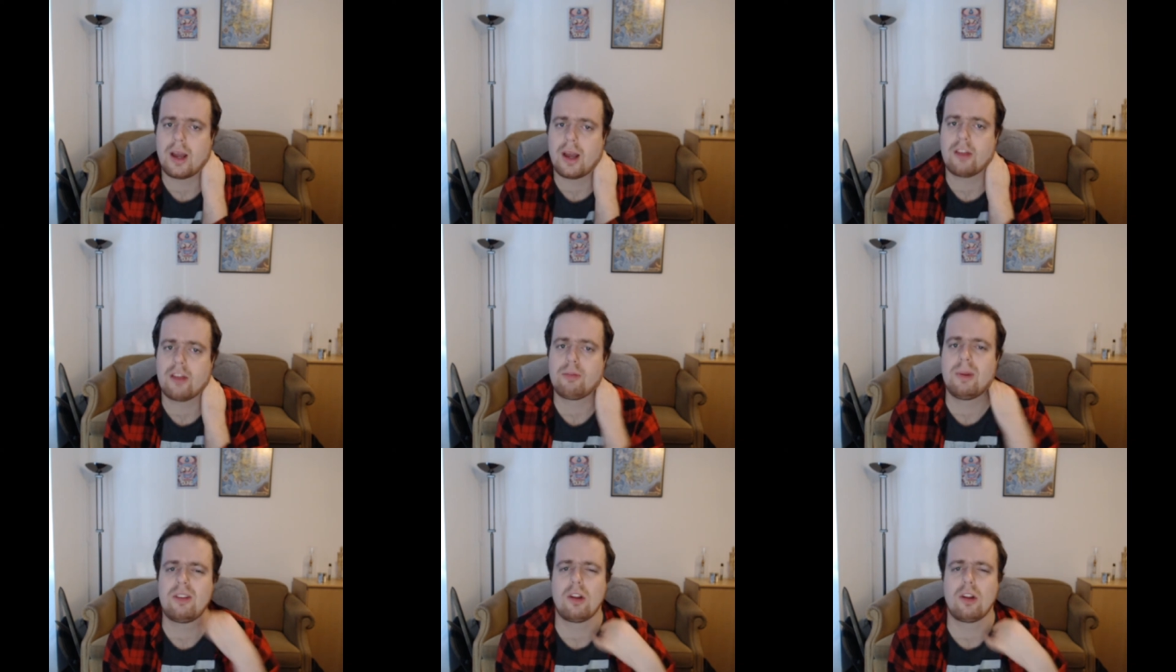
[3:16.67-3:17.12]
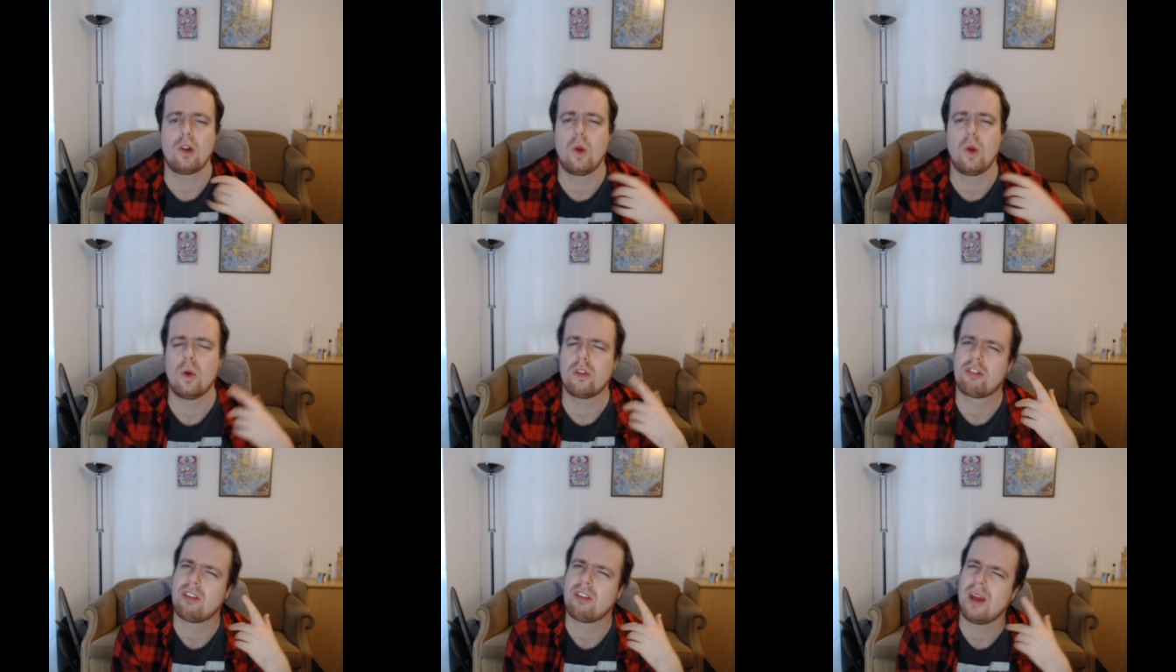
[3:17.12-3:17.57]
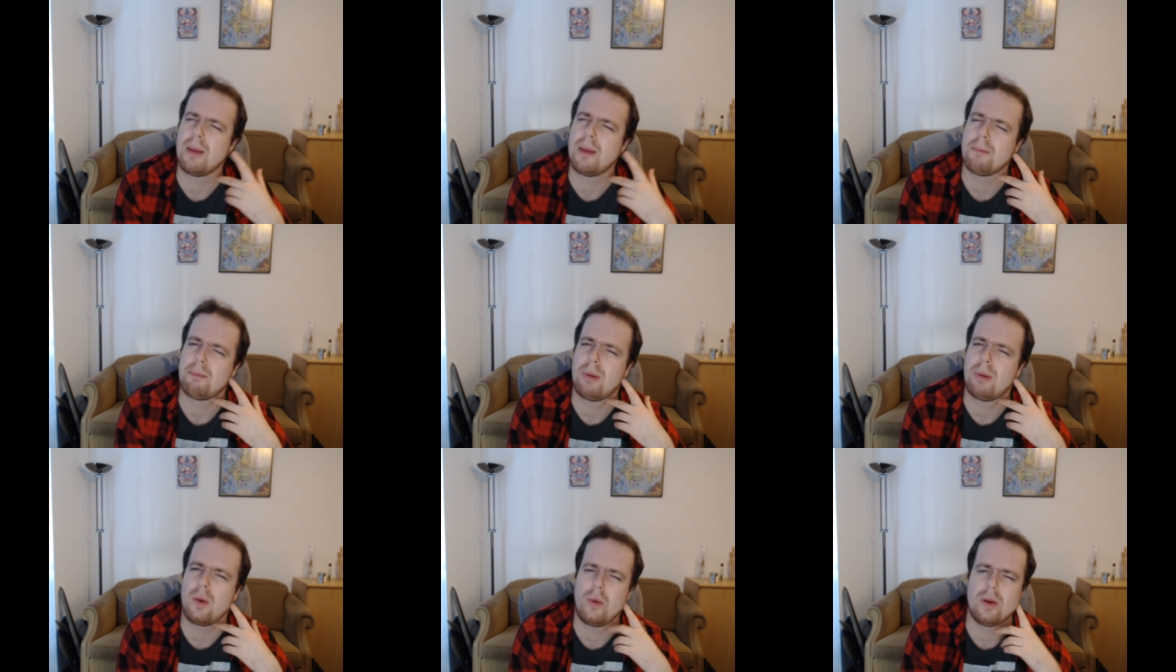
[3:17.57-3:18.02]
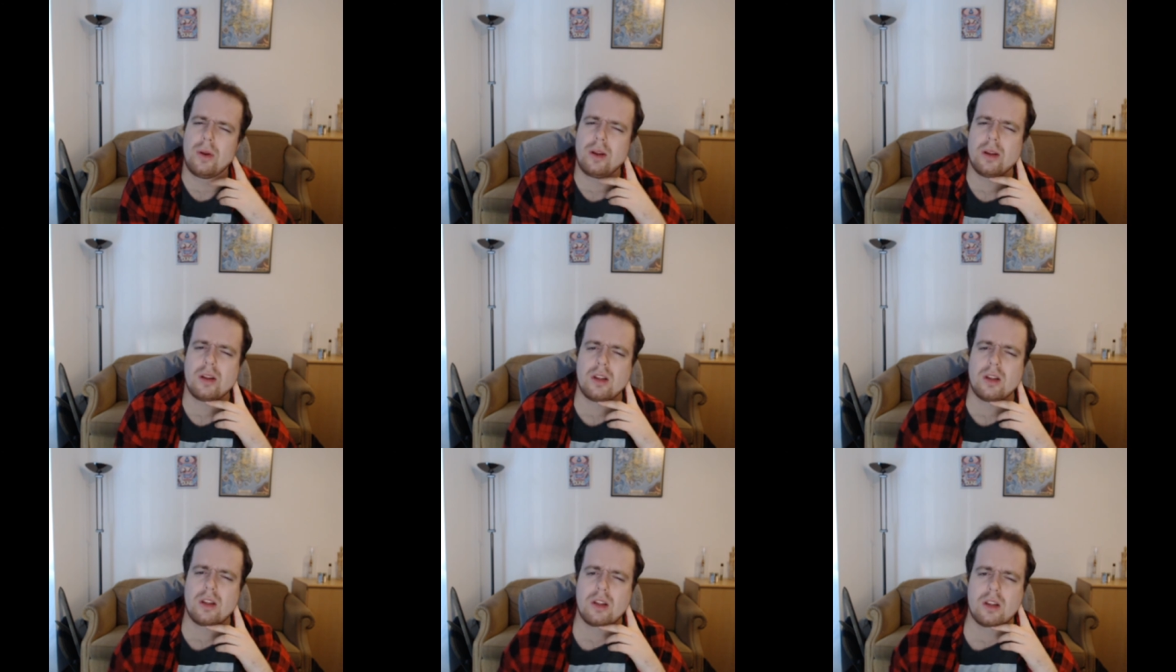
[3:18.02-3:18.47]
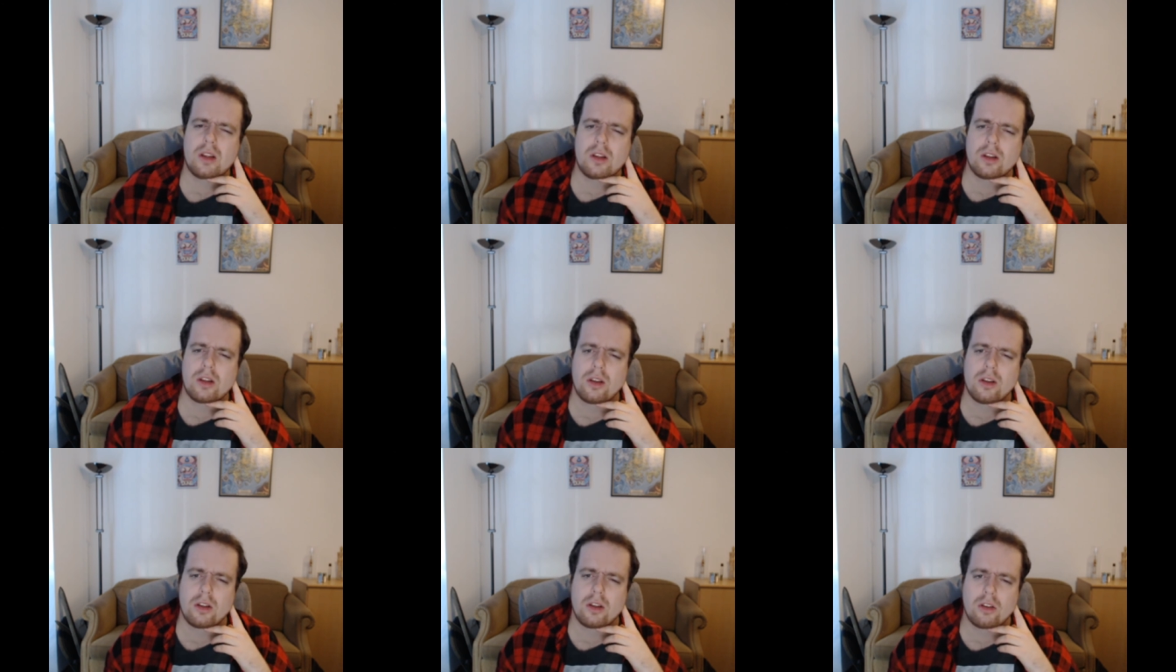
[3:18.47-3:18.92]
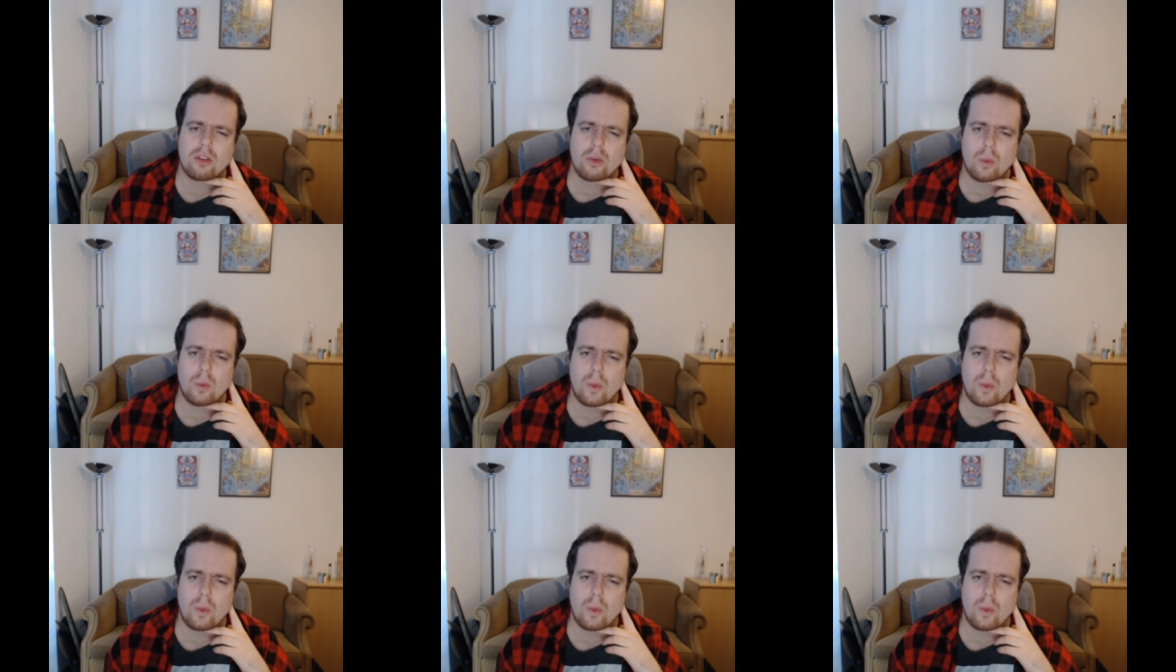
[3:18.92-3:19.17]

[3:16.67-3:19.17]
I spent a long time period